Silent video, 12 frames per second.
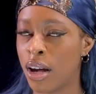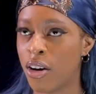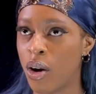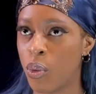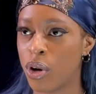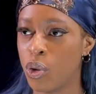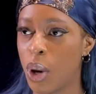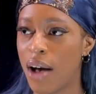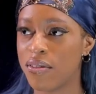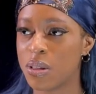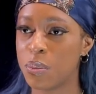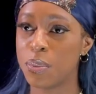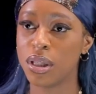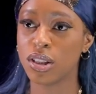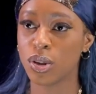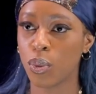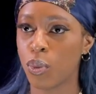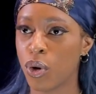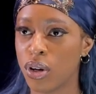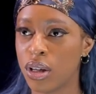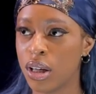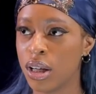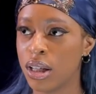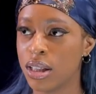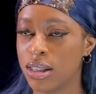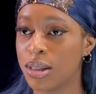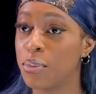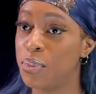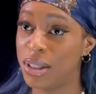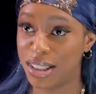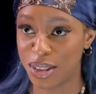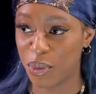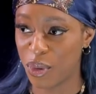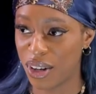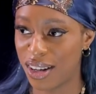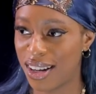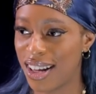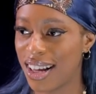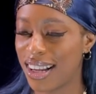the era where you have to be someone to be someone.